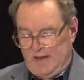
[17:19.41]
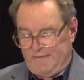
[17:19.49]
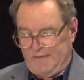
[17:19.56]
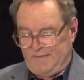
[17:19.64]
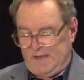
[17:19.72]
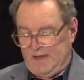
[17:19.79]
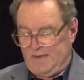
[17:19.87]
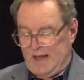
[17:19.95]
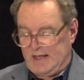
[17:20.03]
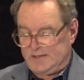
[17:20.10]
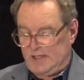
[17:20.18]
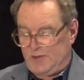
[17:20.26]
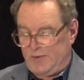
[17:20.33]

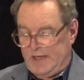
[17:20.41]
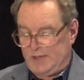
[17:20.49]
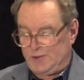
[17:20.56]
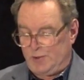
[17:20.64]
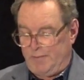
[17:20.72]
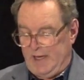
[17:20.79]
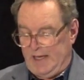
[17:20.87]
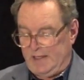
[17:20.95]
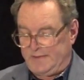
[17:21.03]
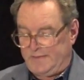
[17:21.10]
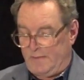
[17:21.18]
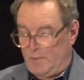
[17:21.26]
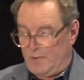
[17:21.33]
15,000 credential
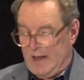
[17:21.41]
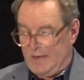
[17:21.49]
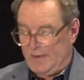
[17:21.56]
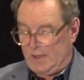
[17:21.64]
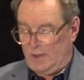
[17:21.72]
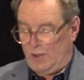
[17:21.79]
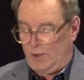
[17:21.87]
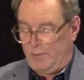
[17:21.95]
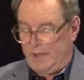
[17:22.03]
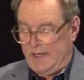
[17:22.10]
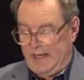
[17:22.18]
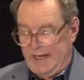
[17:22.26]
media from around the globe,